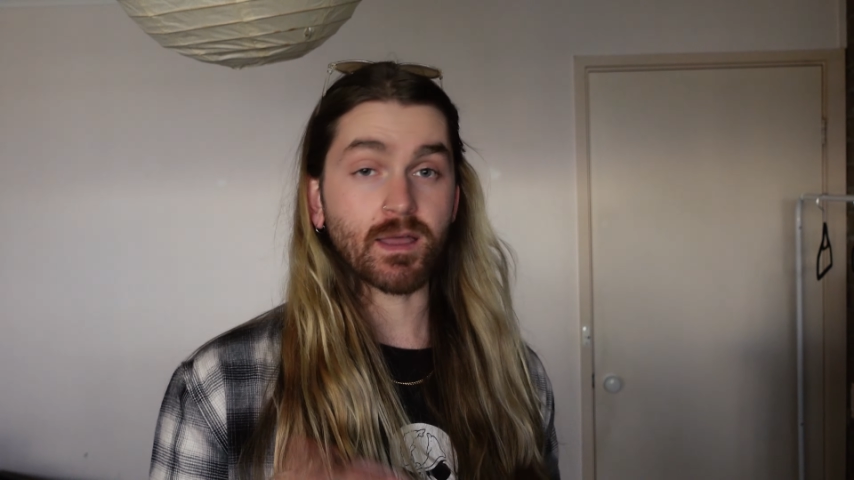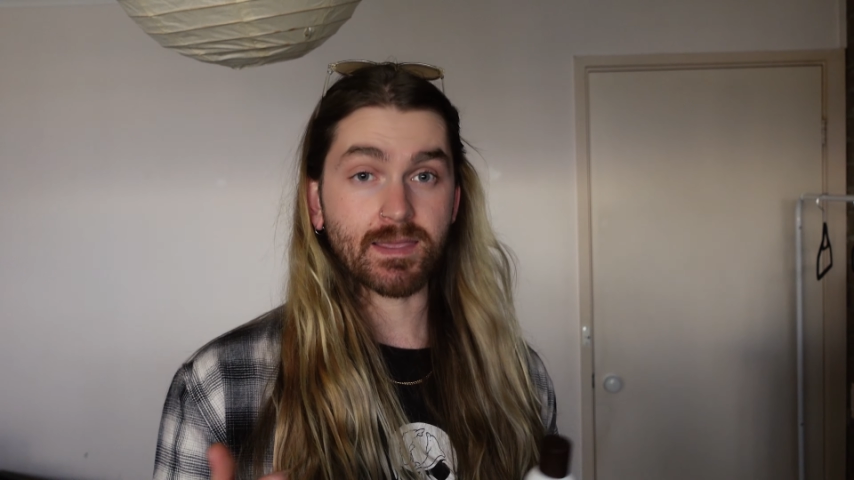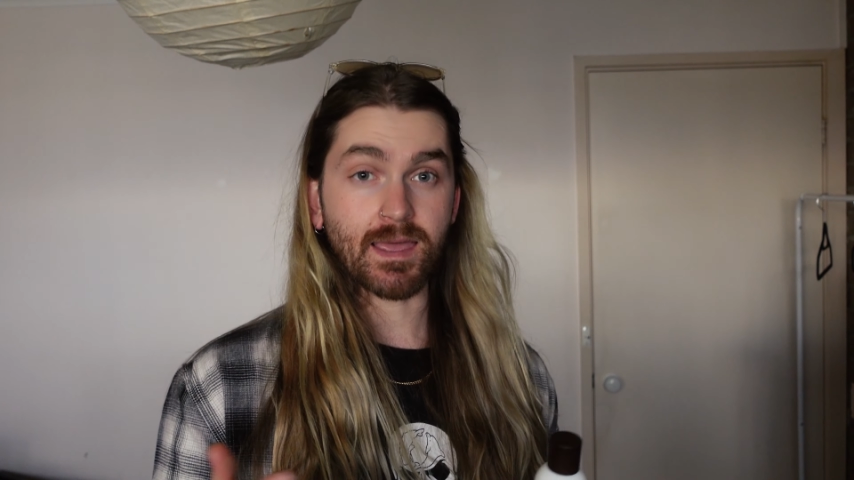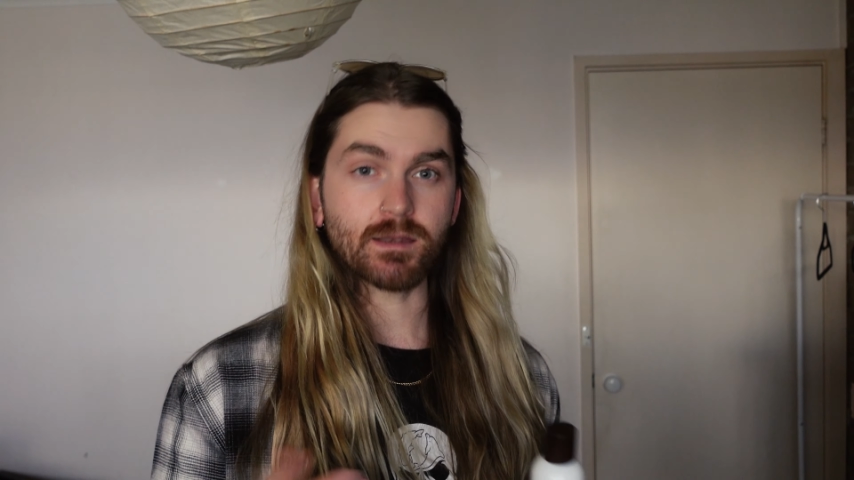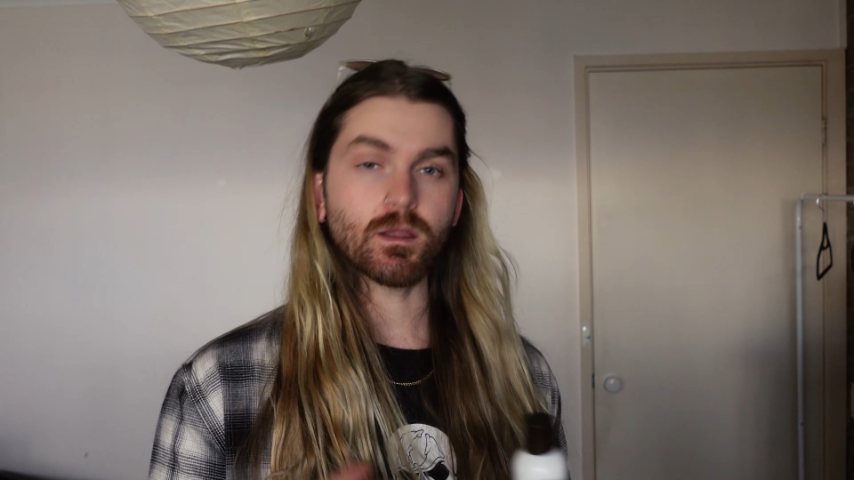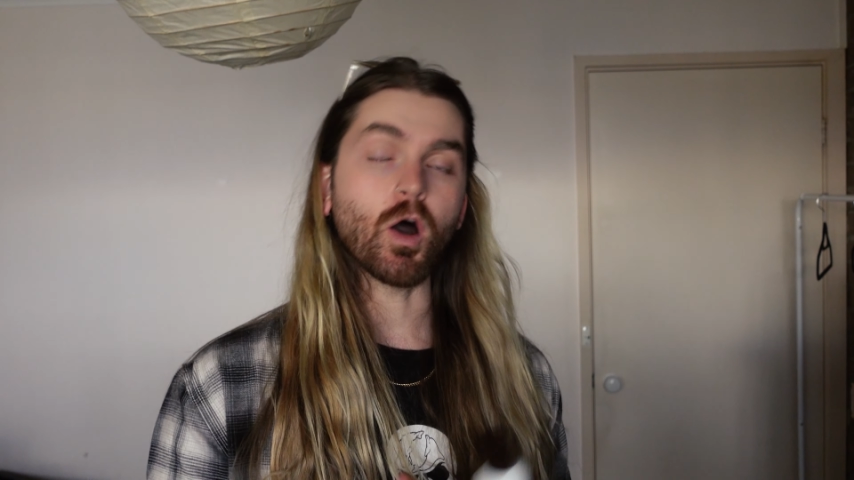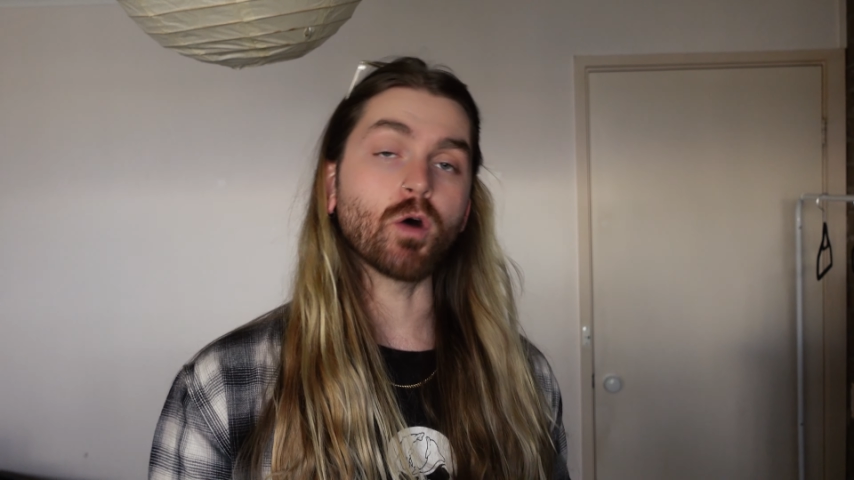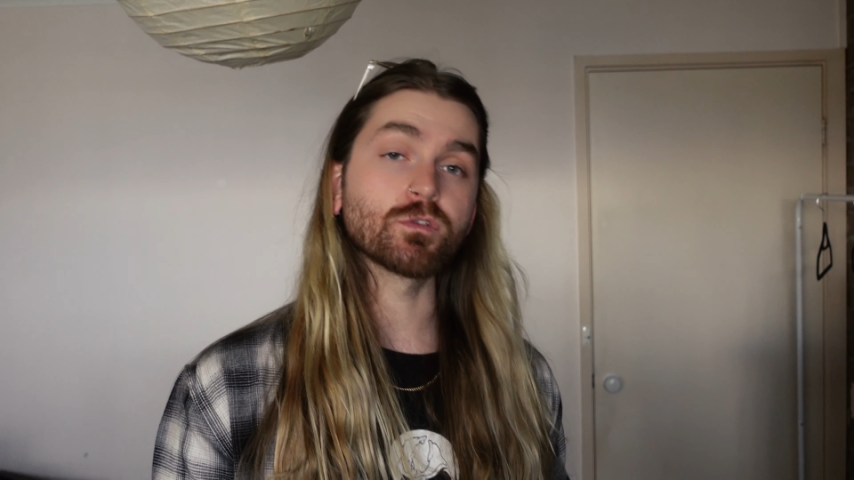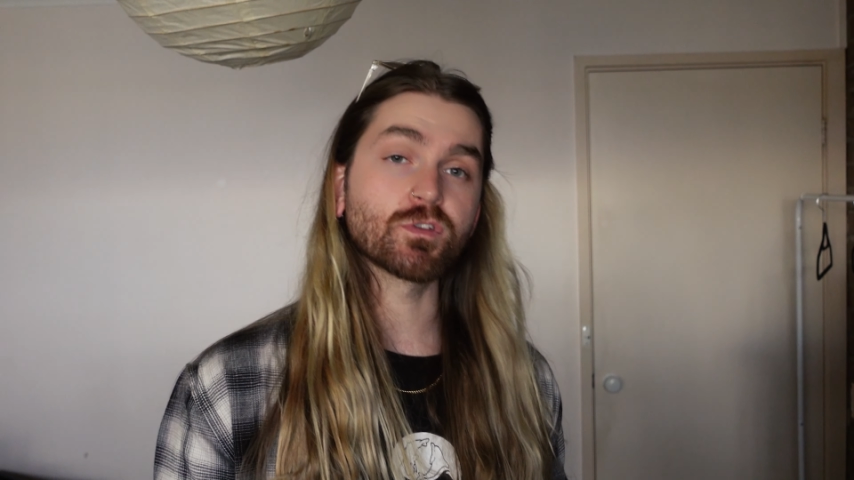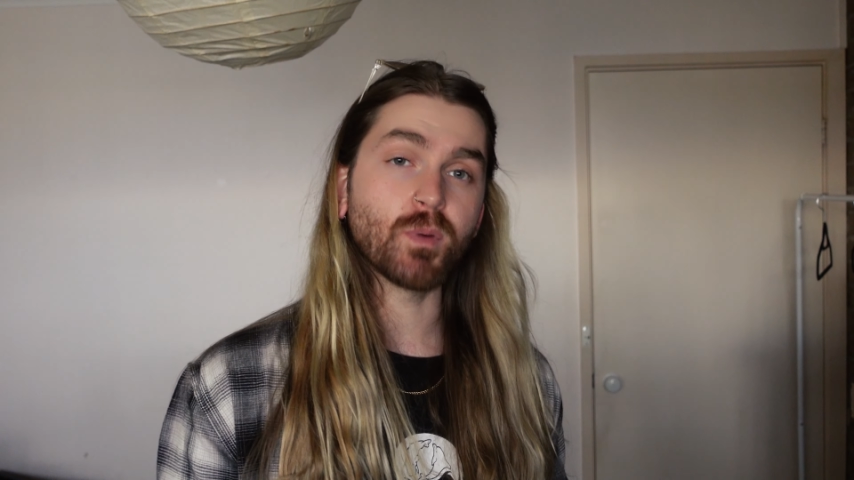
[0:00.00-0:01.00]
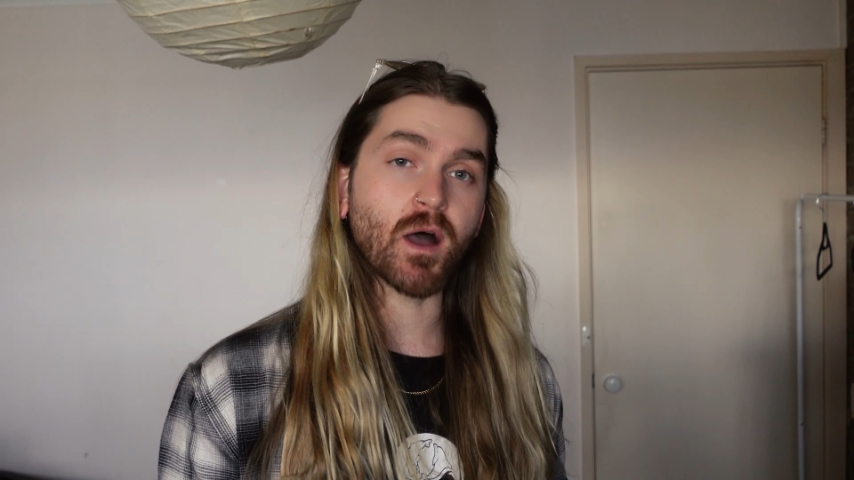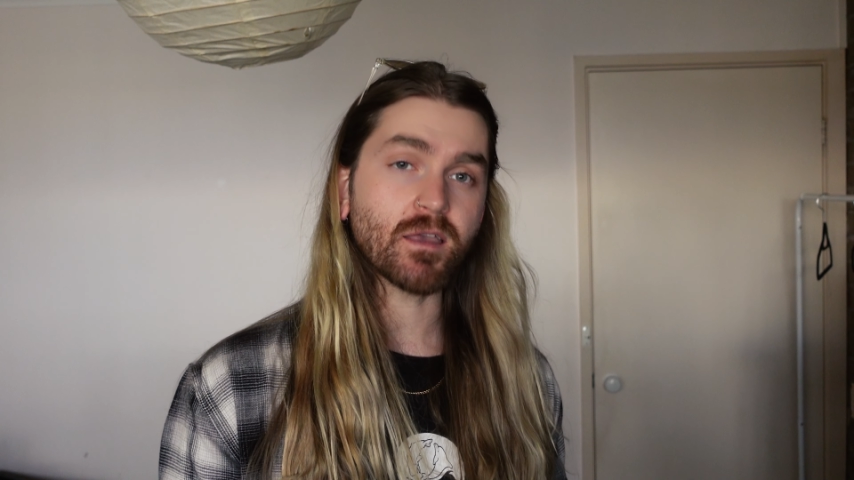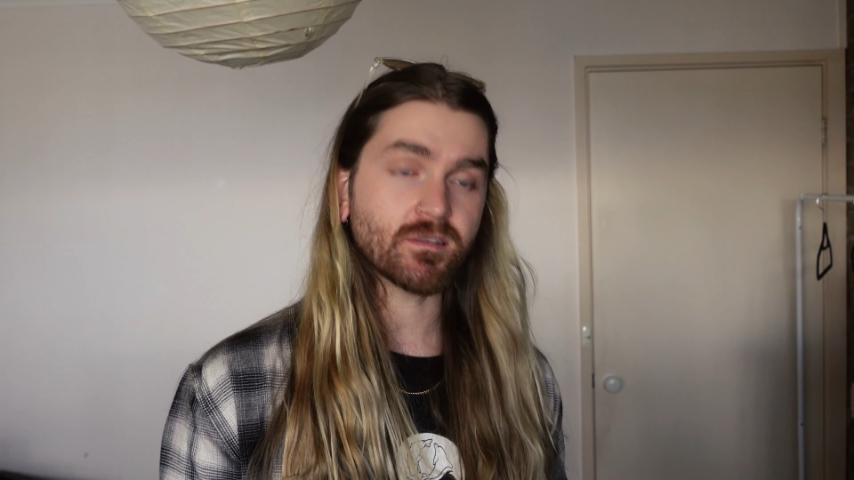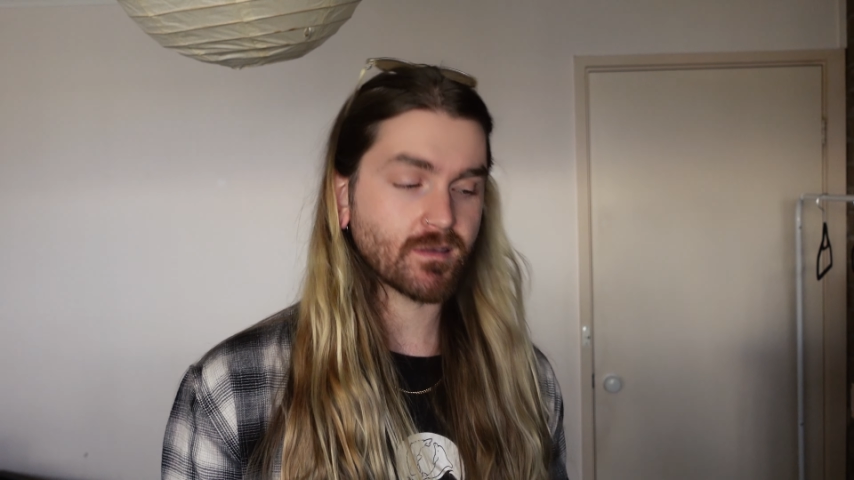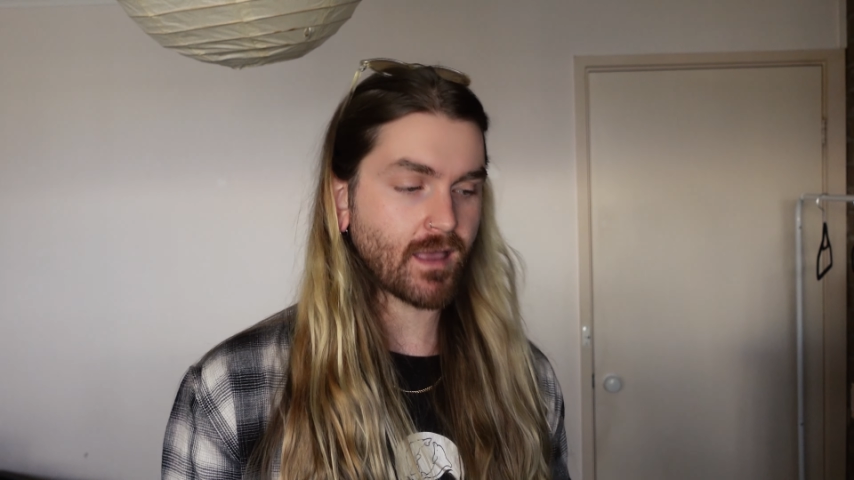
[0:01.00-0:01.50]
again, Old Spice,